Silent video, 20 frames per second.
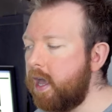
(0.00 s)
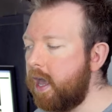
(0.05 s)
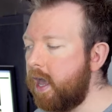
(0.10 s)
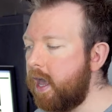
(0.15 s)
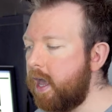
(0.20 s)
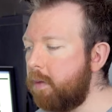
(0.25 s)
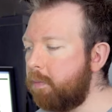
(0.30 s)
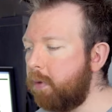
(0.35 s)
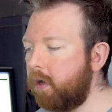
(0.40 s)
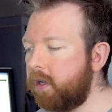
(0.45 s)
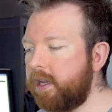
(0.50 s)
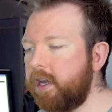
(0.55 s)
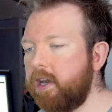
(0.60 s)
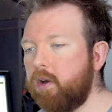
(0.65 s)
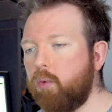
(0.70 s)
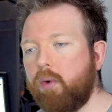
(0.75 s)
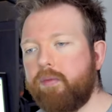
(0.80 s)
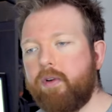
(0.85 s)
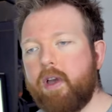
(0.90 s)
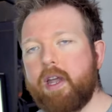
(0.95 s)
Uh, but here,
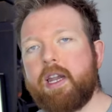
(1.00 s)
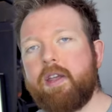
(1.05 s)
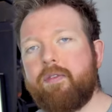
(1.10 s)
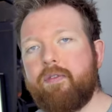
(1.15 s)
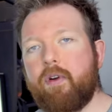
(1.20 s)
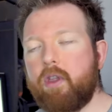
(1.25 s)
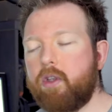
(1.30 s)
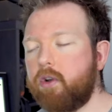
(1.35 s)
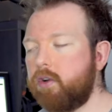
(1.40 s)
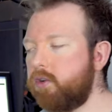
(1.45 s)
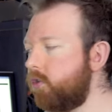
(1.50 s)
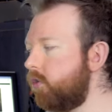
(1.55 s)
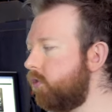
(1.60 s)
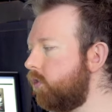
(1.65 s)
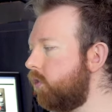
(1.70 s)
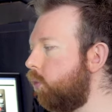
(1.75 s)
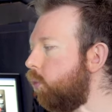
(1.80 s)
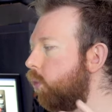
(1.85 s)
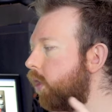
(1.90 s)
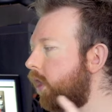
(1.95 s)
without any further
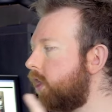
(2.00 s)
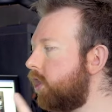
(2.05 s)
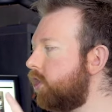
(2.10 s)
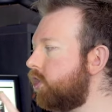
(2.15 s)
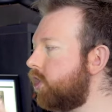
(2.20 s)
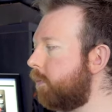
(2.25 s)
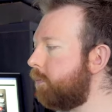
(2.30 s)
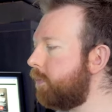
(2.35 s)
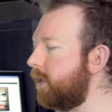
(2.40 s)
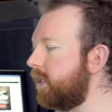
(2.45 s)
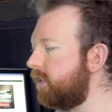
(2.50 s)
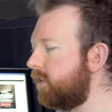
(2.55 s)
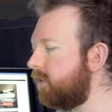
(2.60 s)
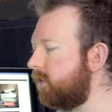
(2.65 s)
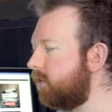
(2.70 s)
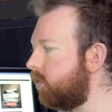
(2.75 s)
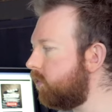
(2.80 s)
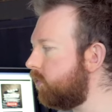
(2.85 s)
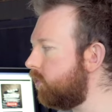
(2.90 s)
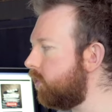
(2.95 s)
ado, we're going to jump
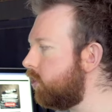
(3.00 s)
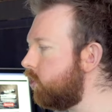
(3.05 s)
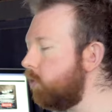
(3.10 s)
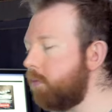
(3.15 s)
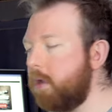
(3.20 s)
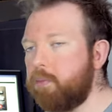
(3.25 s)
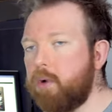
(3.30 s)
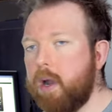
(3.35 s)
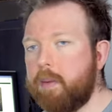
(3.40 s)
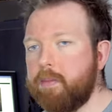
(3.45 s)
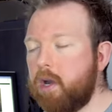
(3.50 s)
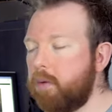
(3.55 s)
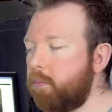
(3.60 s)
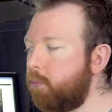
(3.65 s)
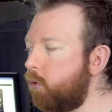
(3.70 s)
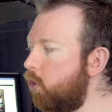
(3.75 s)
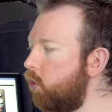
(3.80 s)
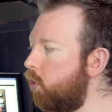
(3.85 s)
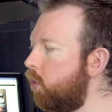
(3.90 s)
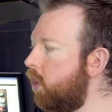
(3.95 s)
into Adobe Premiere
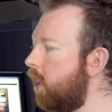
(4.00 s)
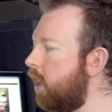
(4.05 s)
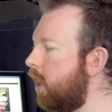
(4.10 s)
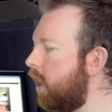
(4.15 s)
Pro.